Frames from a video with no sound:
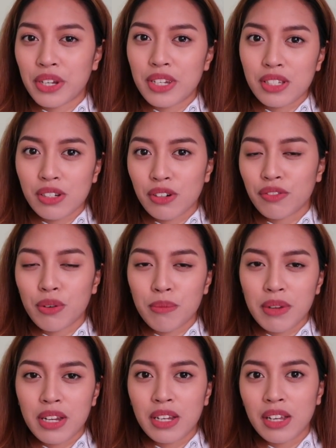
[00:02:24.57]
easier for
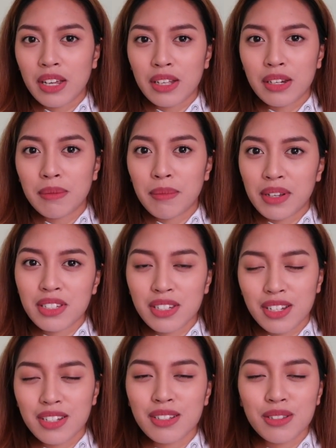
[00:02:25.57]
me and my
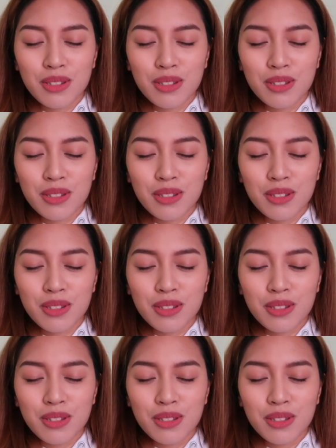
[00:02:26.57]
skin.